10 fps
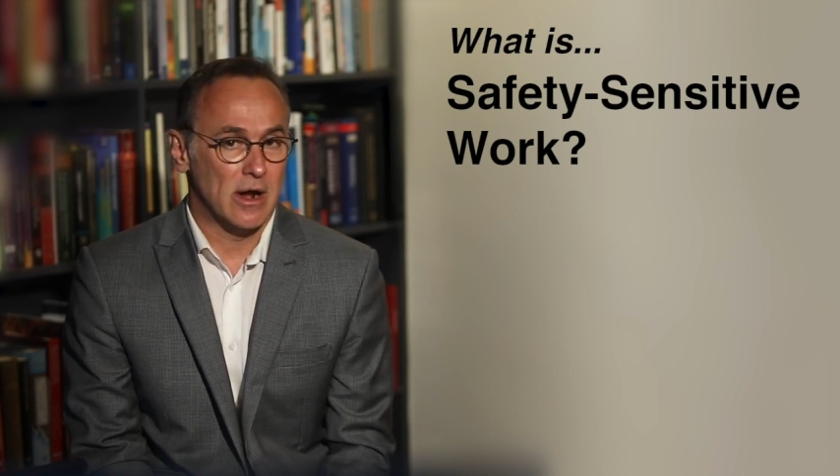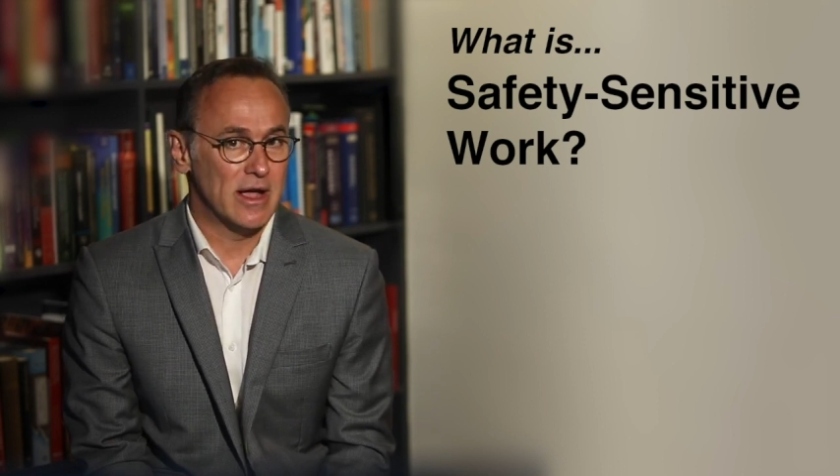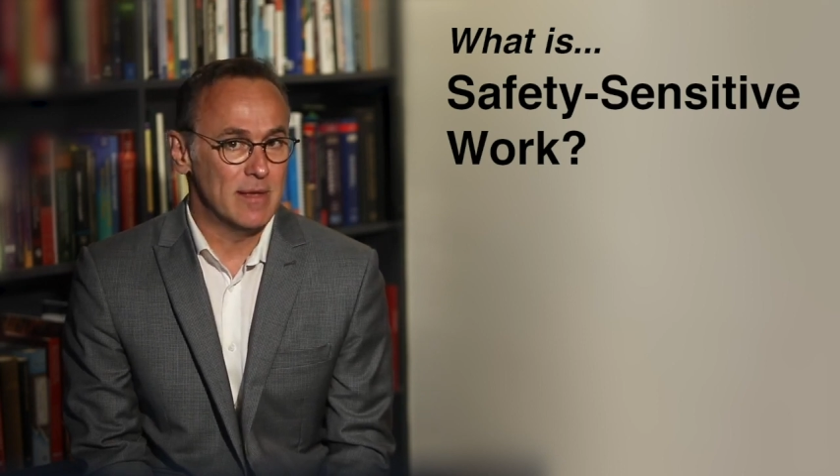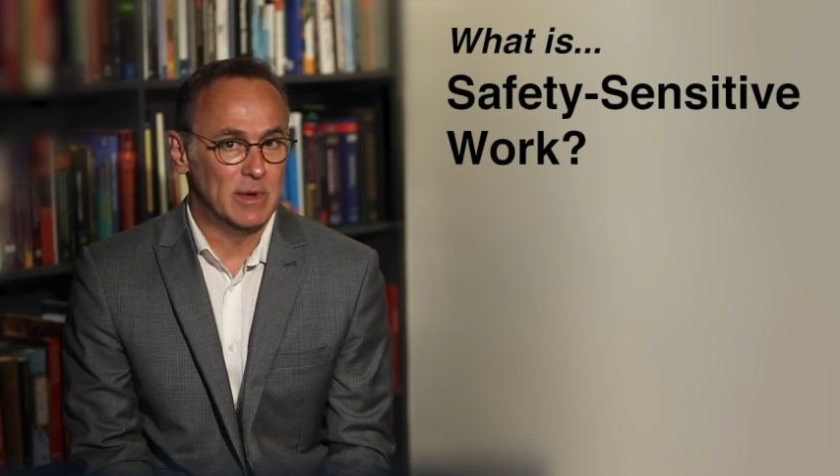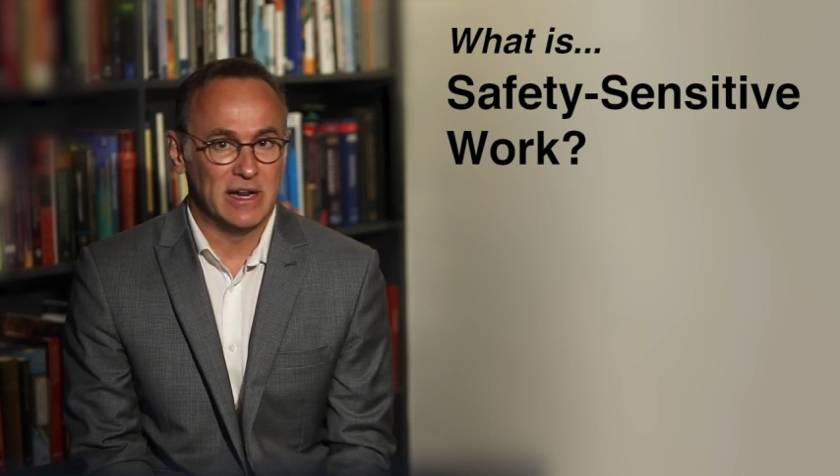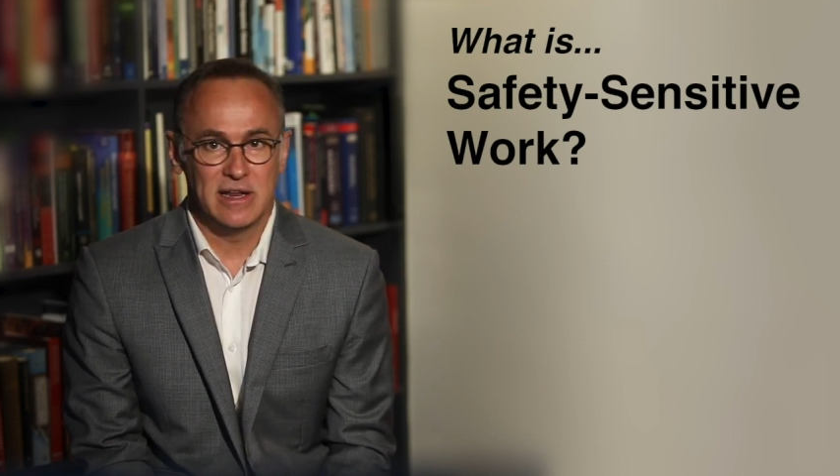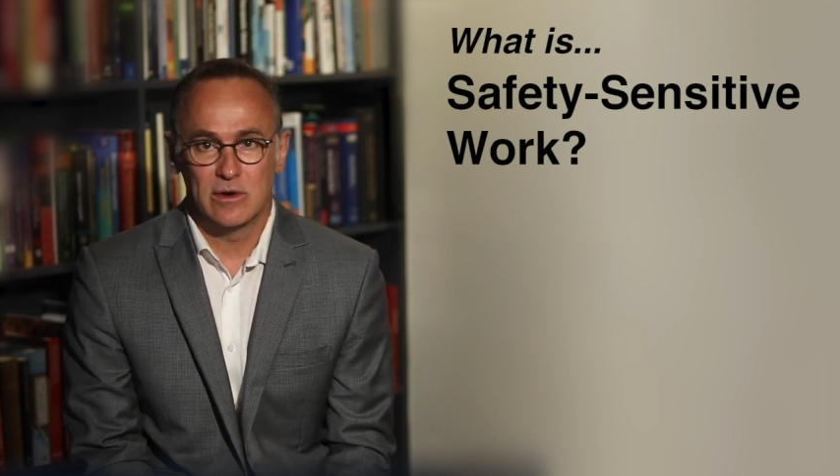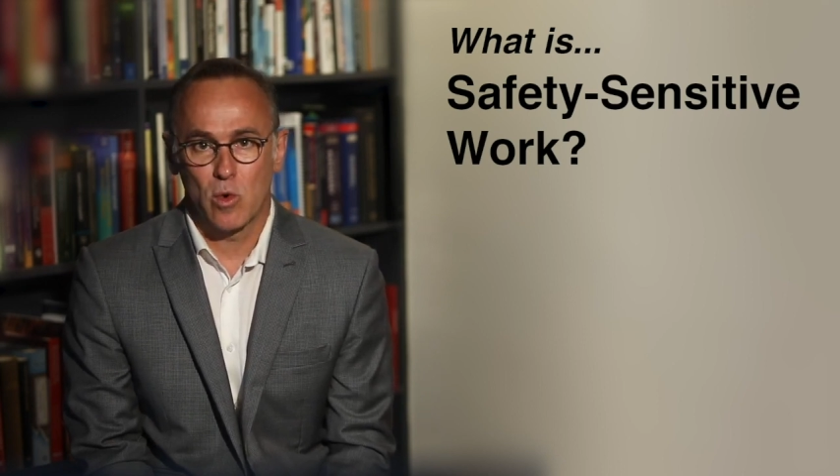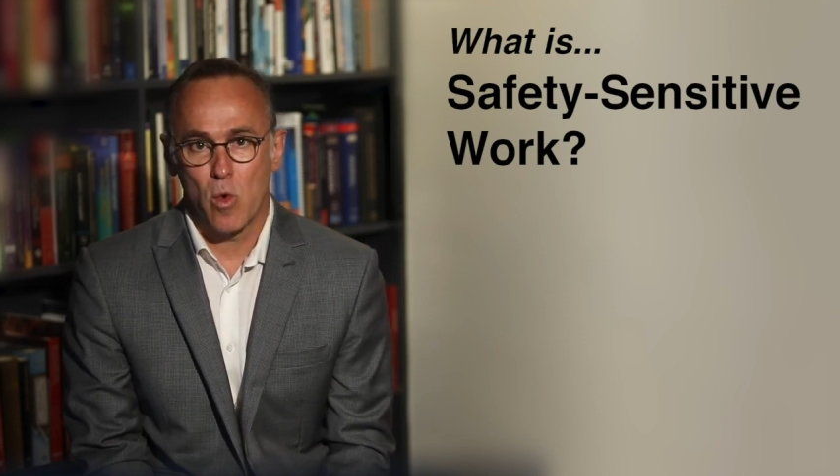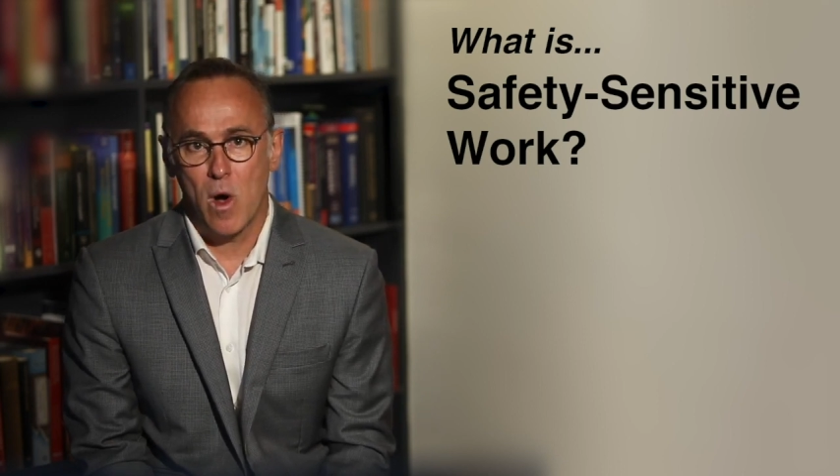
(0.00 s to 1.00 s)

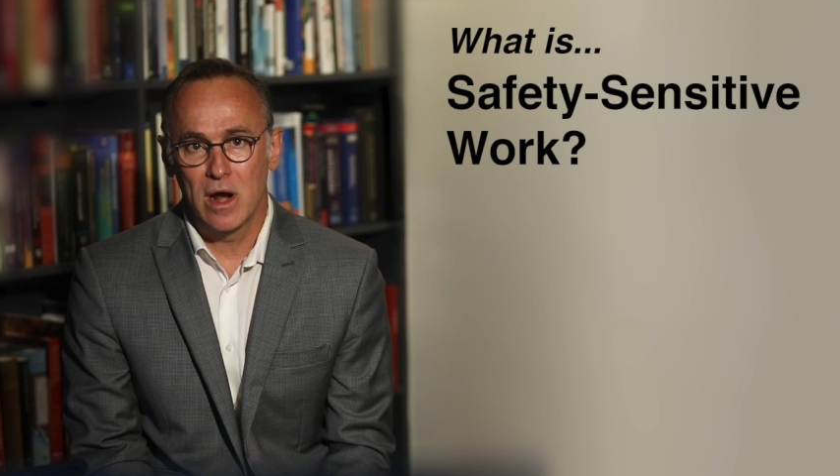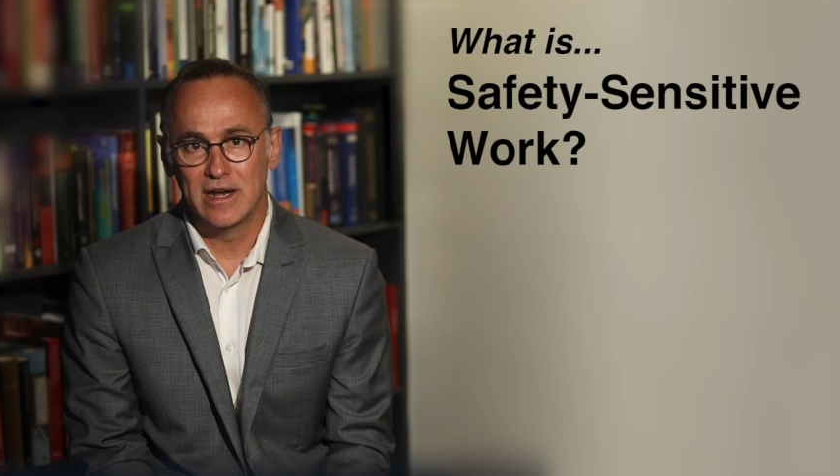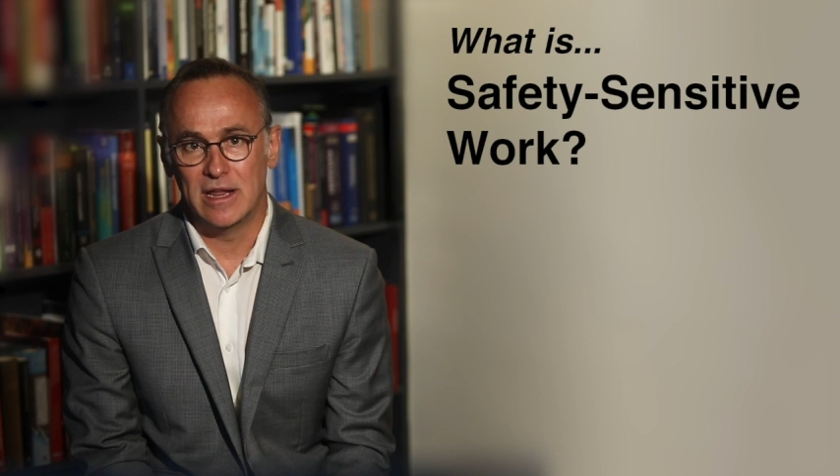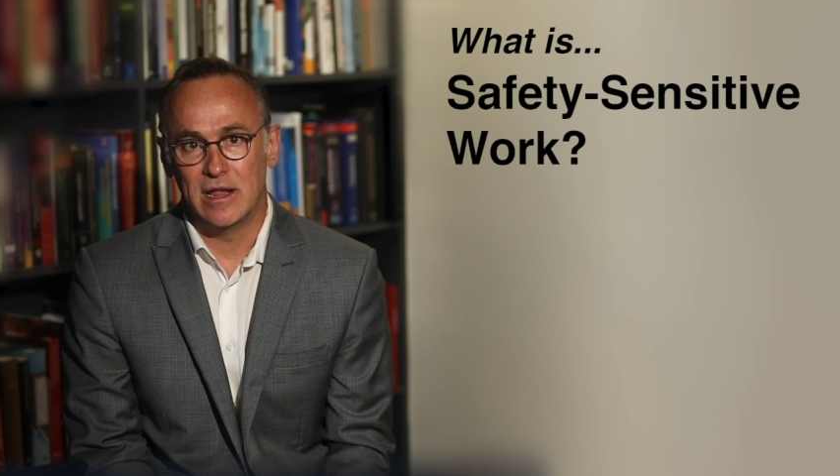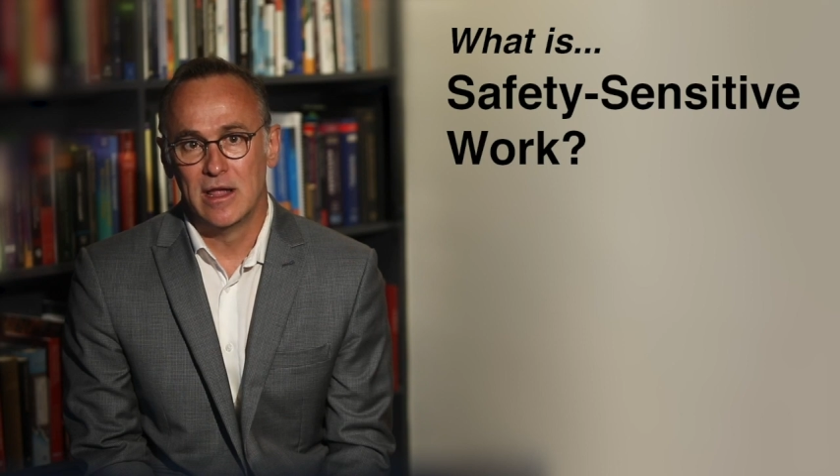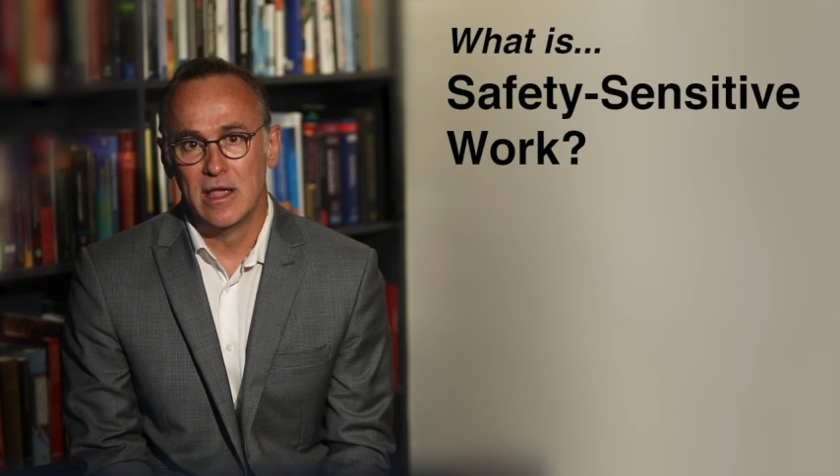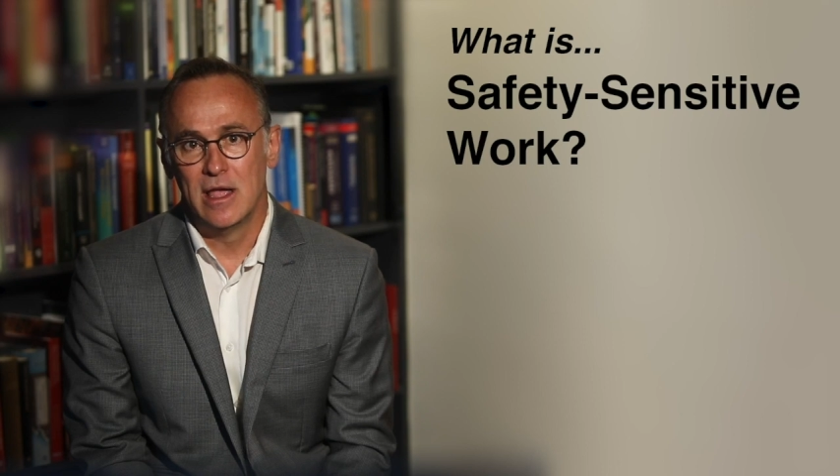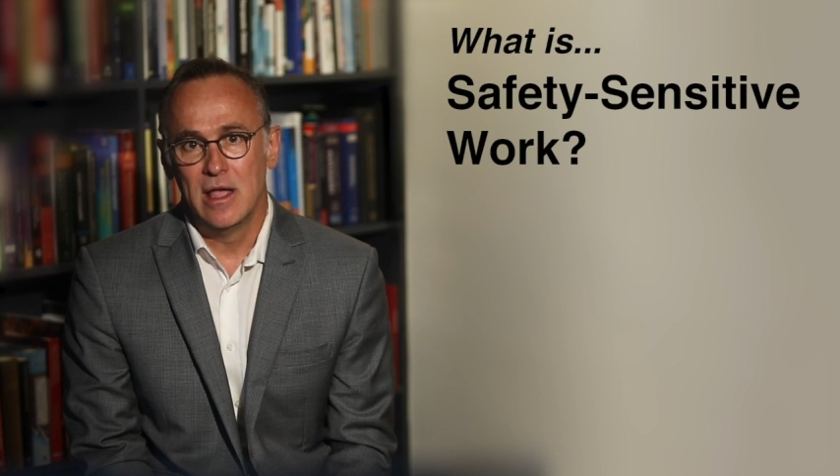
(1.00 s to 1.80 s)
reliability, and quality.